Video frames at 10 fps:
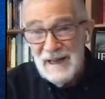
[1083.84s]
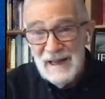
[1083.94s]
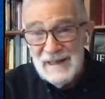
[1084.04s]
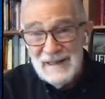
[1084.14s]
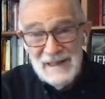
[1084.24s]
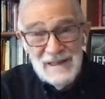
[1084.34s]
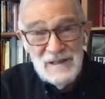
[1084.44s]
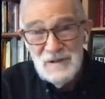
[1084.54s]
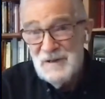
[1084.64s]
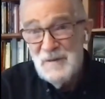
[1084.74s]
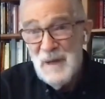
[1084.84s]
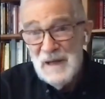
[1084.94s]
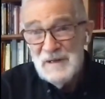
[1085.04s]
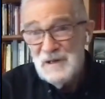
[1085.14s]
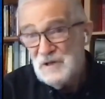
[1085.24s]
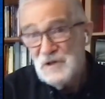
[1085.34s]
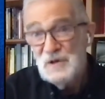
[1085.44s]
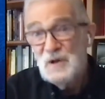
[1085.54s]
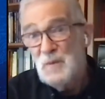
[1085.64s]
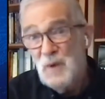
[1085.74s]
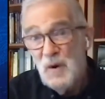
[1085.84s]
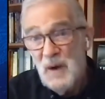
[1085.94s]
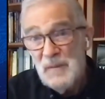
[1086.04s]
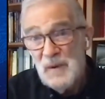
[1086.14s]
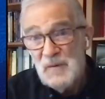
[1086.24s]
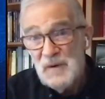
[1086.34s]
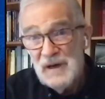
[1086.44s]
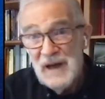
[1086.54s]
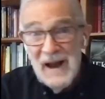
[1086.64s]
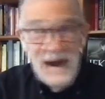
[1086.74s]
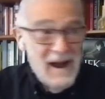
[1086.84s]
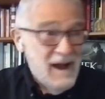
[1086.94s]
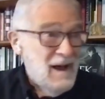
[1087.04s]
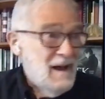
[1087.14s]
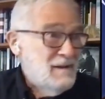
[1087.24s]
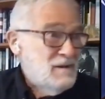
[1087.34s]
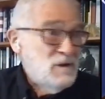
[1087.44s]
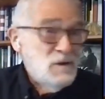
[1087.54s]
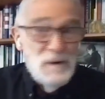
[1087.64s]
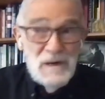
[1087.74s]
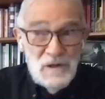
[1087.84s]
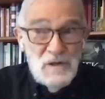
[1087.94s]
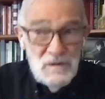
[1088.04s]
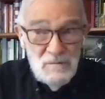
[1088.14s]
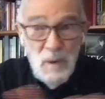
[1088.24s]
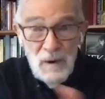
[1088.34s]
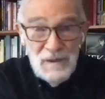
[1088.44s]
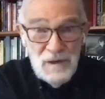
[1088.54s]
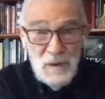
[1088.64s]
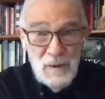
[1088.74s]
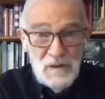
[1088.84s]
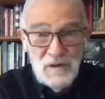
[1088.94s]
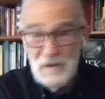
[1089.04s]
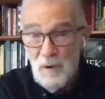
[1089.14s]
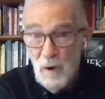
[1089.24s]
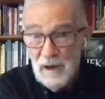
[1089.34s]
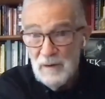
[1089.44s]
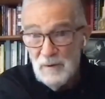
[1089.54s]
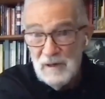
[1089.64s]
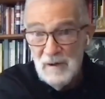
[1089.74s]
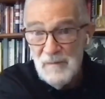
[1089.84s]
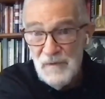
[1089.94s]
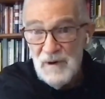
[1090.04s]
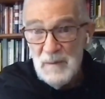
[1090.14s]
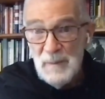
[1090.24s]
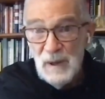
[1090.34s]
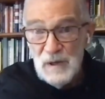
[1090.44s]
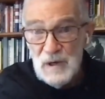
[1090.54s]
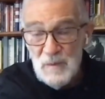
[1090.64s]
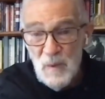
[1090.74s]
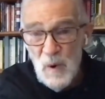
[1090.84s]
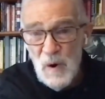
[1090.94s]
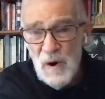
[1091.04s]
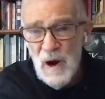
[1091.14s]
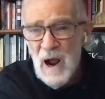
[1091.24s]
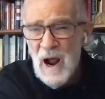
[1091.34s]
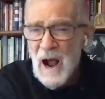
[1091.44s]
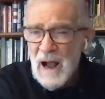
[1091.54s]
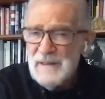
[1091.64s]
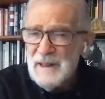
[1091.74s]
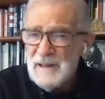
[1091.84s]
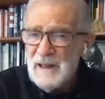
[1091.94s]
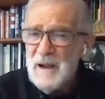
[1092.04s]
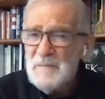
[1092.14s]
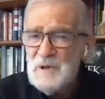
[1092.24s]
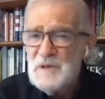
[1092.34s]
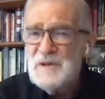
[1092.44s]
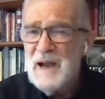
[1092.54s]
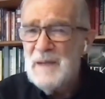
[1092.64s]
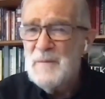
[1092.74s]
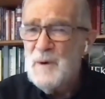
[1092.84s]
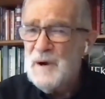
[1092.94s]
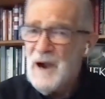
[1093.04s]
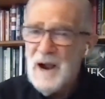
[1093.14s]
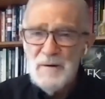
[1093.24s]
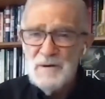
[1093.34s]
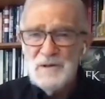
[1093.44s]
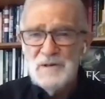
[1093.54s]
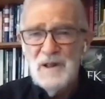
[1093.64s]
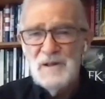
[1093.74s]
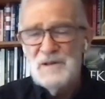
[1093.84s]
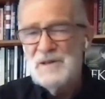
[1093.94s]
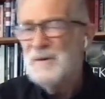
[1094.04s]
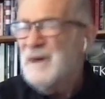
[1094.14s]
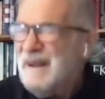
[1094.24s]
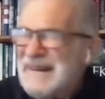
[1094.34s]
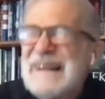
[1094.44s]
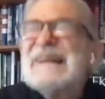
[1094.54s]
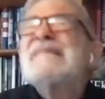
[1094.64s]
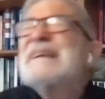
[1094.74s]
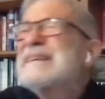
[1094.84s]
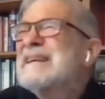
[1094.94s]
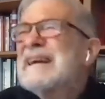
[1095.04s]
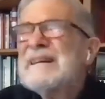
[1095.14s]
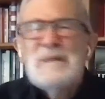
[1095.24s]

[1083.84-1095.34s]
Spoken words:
and he's demanding still more weaponry. The U.S., part of the U.S. says, okay, we'll give them $3 billion more. I think there comes a time where Congress and others say, wait a second,